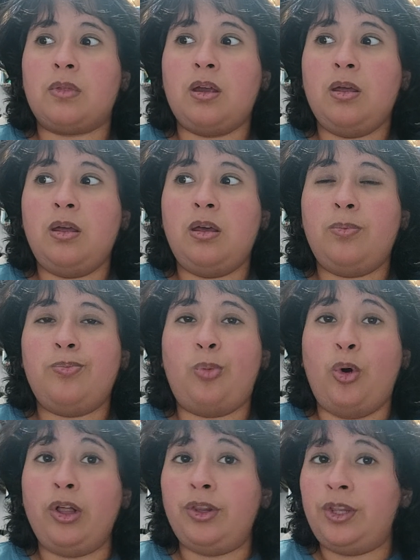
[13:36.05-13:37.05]

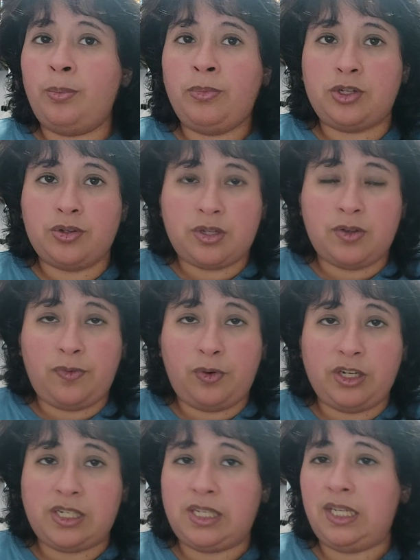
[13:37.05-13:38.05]
boil them
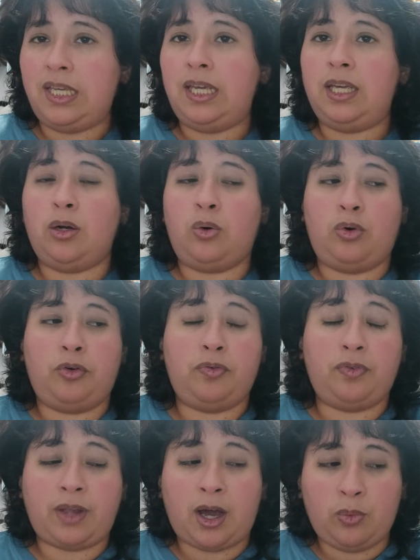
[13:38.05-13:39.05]
for tea or
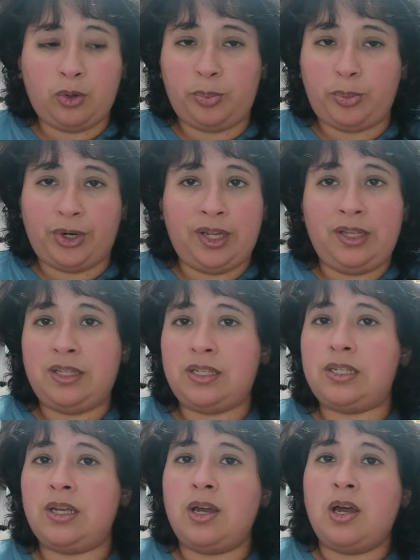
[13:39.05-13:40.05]
flower
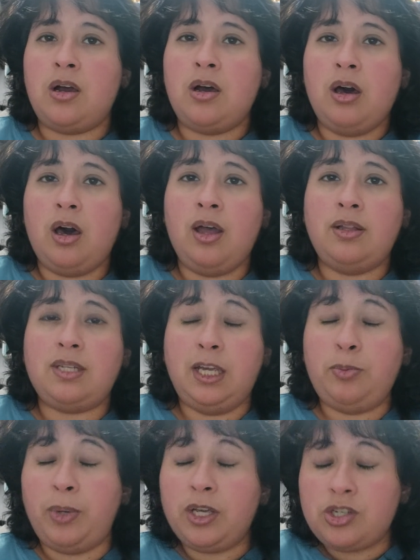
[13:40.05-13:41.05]
paints.
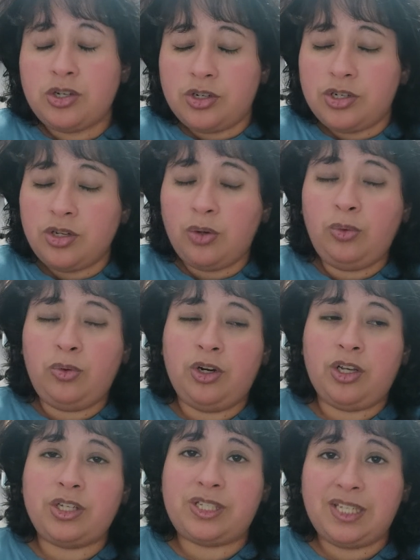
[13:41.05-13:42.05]
Take pictures
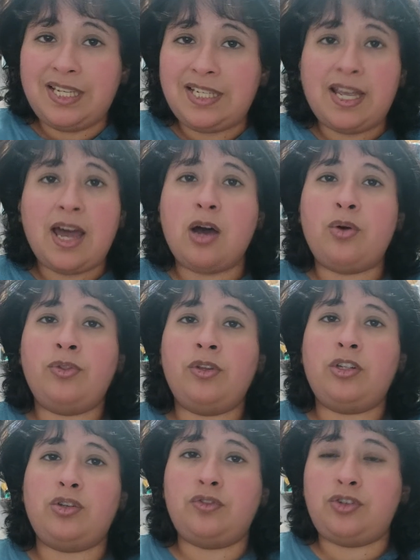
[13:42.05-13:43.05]
or sit
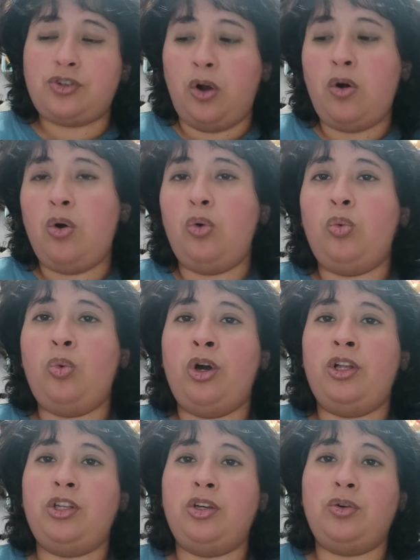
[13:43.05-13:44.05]
down to draw
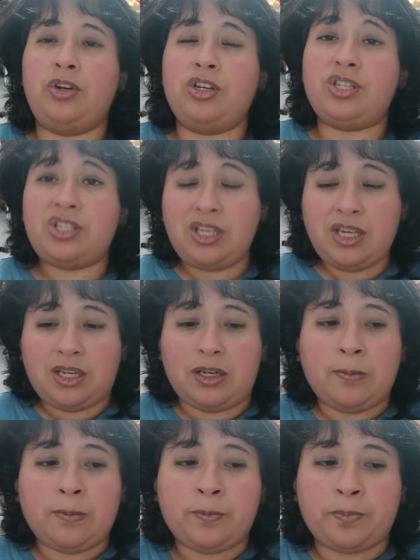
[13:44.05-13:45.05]
what you're
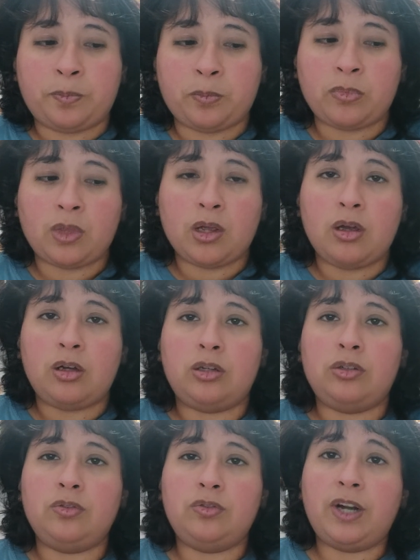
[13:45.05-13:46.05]
seeing.
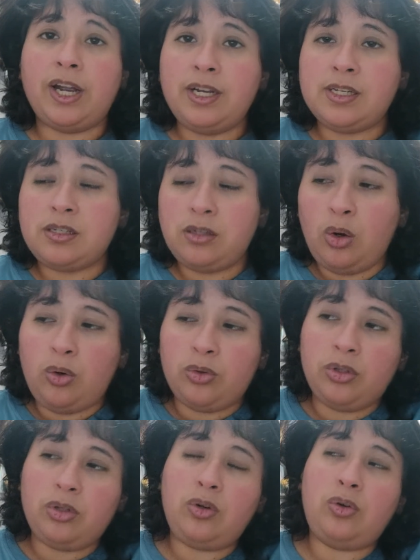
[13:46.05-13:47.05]
Write a
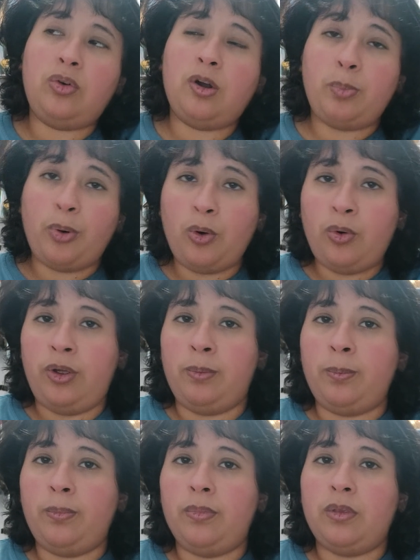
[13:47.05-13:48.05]
song or a
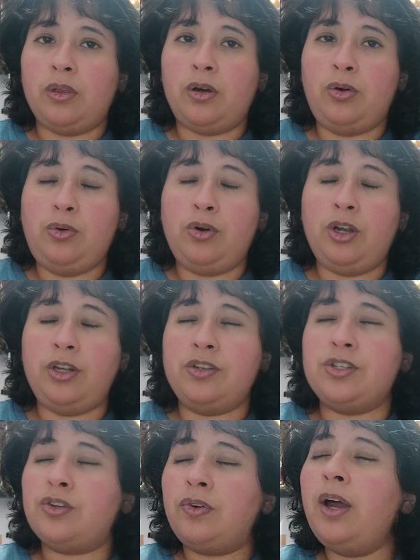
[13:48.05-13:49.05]
poem or
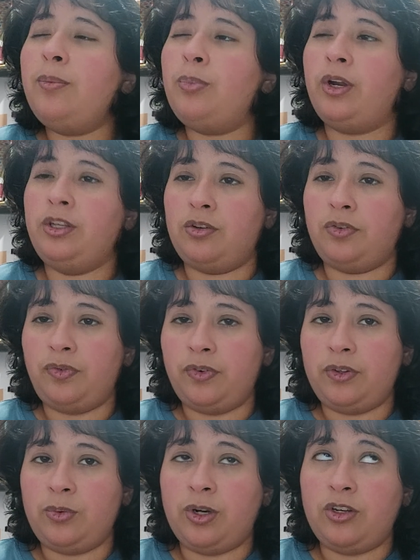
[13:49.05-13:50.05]
describe what
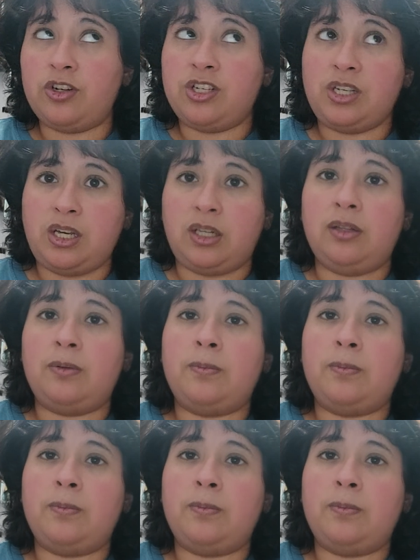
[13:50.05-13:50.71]
you're seeing.